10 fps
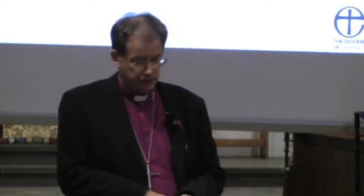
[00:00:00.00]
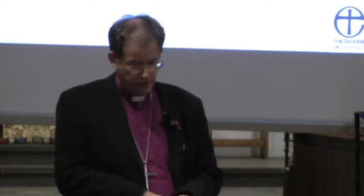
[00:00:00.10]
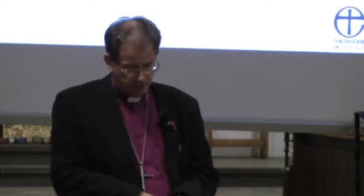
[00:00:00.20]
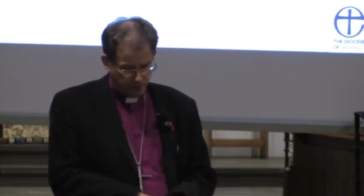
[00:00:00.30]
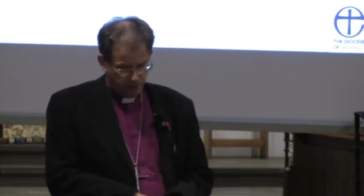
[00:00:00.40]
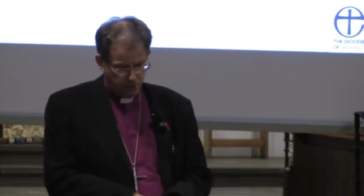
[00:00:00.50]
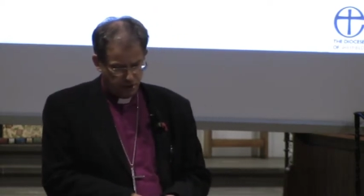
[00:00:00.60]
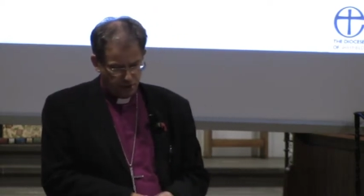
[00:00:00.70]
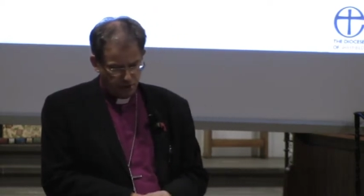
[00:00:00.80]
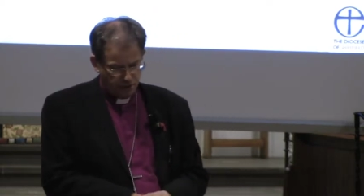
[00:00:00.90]
deeply
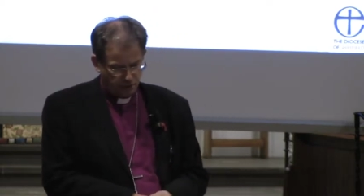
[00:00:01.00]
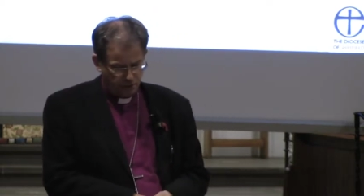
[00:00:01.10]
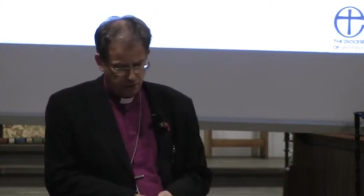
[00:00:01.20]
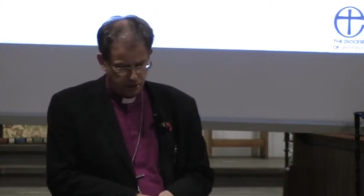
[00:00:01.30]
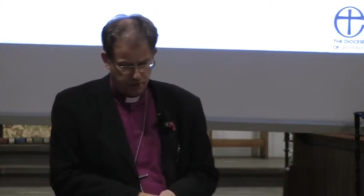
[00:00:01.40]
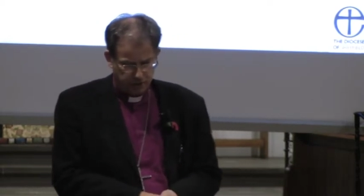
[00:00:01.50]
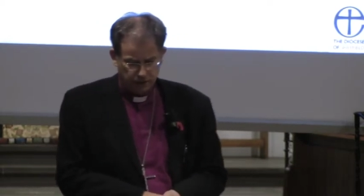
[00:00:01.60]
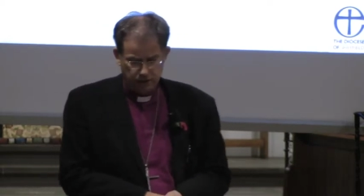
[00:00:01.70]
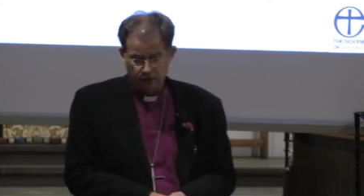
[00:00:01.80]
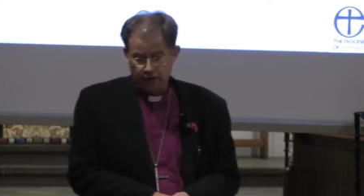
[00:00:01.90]
rooted in the scriptures,
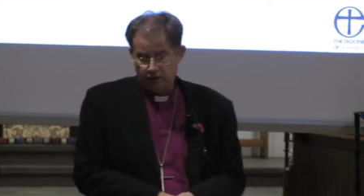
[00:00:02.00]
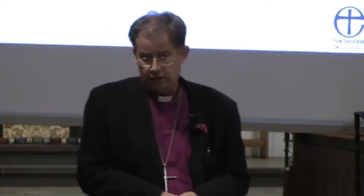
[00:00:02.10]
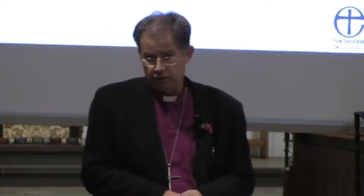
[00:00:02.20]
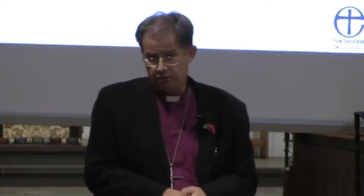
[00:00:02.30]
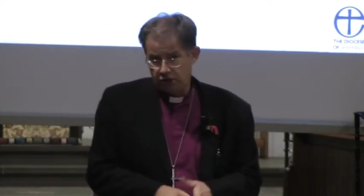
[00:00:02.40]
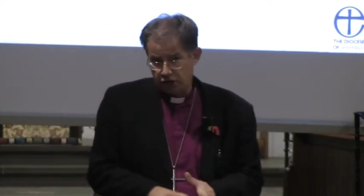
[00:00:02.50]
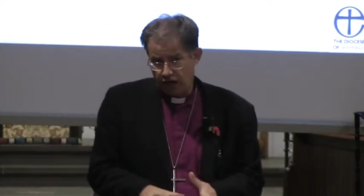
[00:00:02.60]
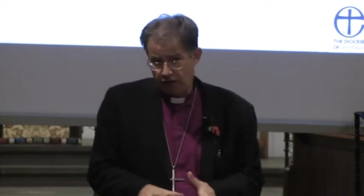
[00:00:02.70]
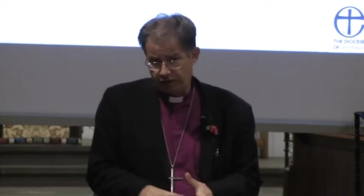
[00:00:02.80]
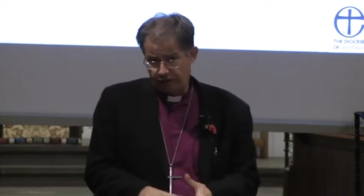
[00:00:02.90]
to be
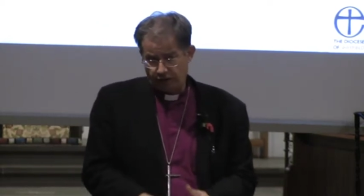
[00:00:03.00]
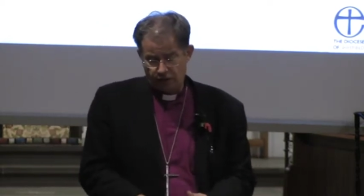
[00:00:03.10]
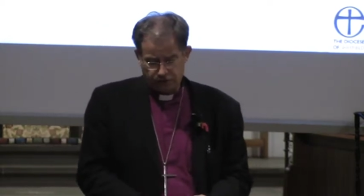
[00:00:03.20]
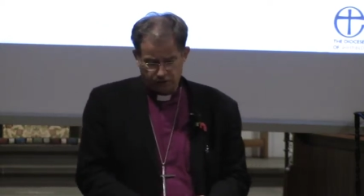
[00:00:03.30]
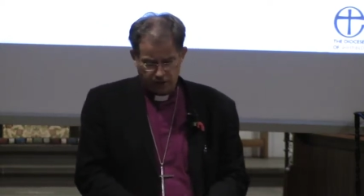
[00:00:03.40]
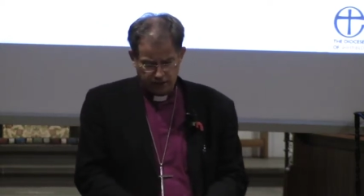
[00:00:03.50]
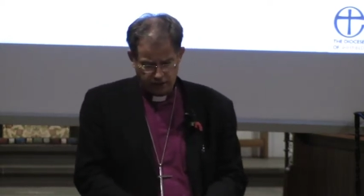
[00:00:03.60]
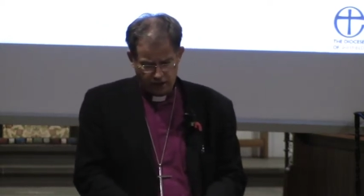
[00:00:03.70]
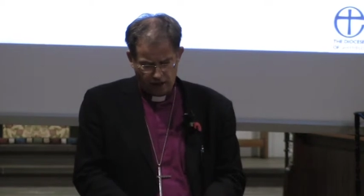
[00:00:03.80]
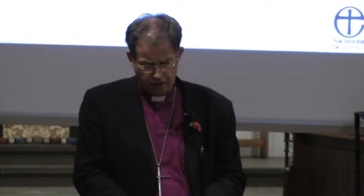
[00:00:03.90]
channels of God's
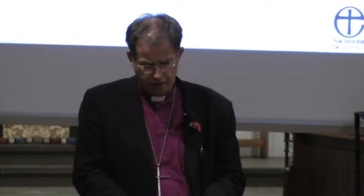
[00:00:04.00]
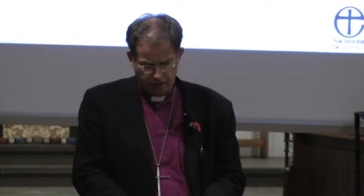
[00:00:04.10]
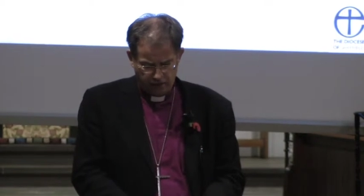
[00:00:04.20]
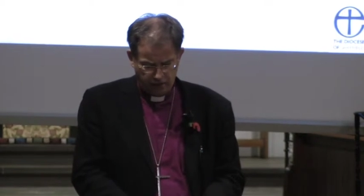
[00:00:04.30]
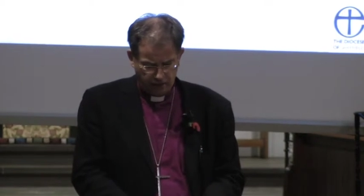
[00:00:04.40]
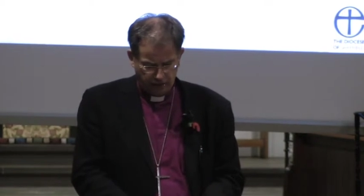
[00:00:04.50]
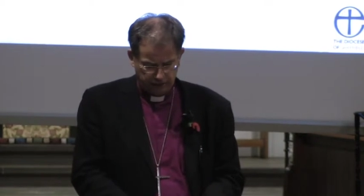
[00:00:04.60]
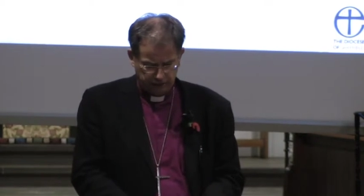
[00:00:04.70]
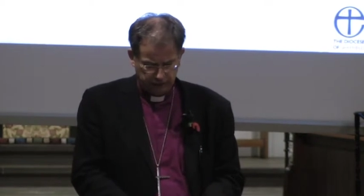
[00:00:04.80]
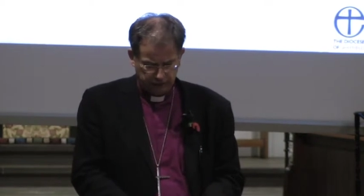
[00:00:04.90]
grace and love in the
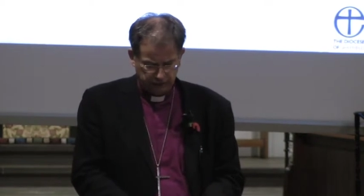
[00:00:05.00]
world.